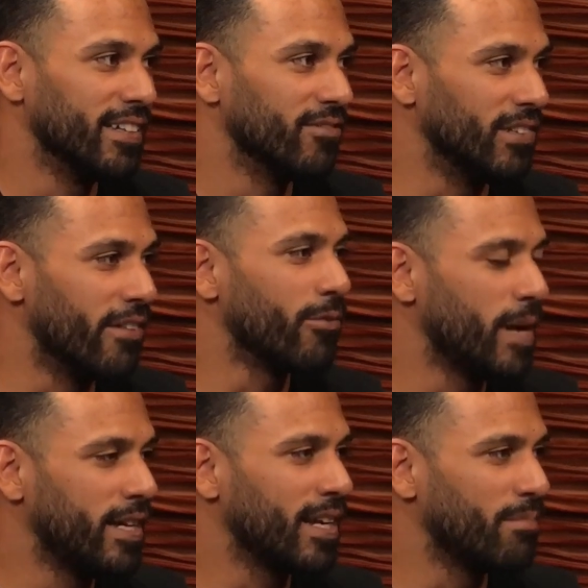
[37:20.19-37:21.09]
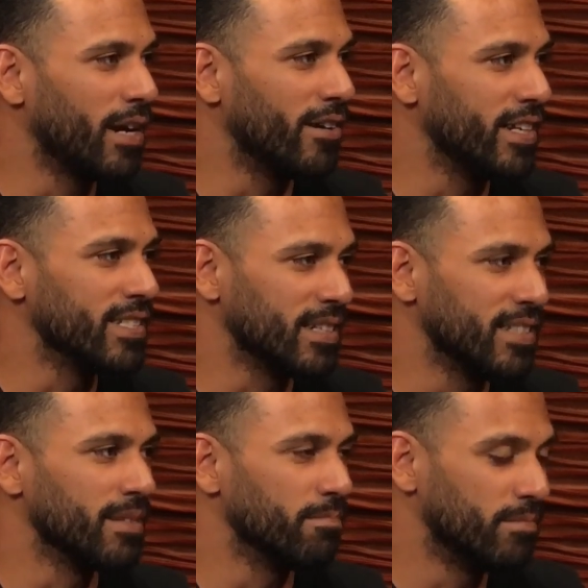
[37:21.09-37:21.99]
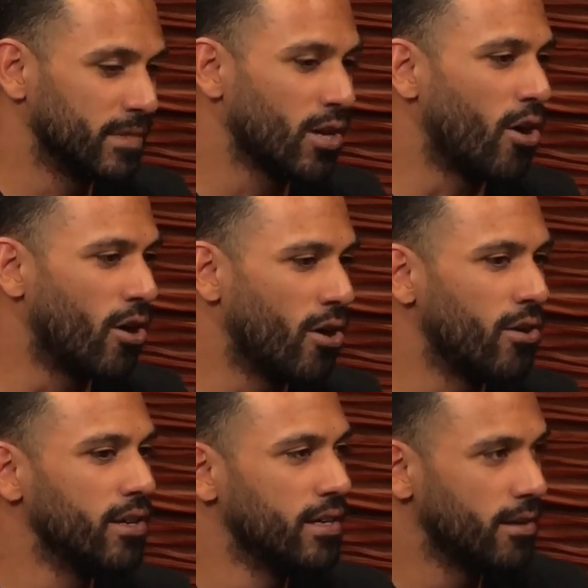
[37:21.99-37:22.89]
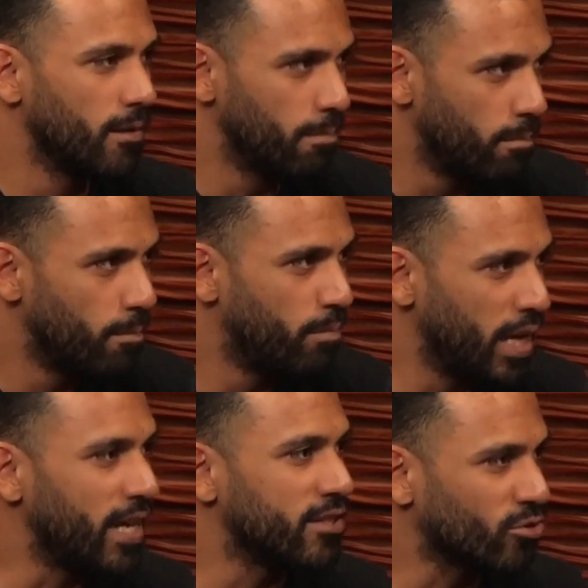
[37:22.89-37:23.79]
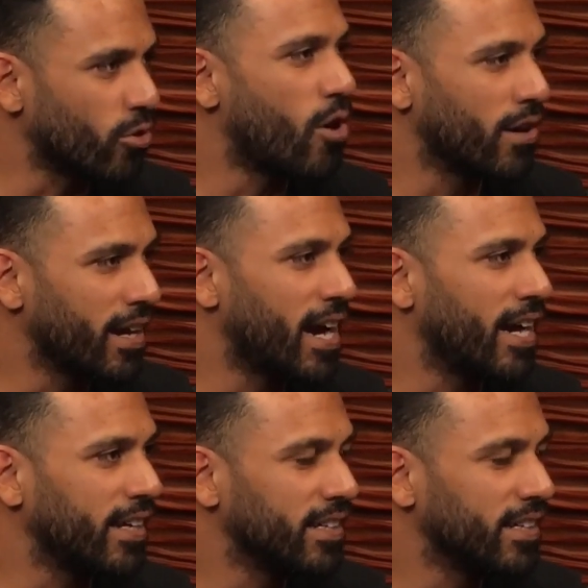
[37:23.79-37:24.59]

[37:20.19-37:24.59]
If you ever met Nick Berry, he's a tall, big, strong guy.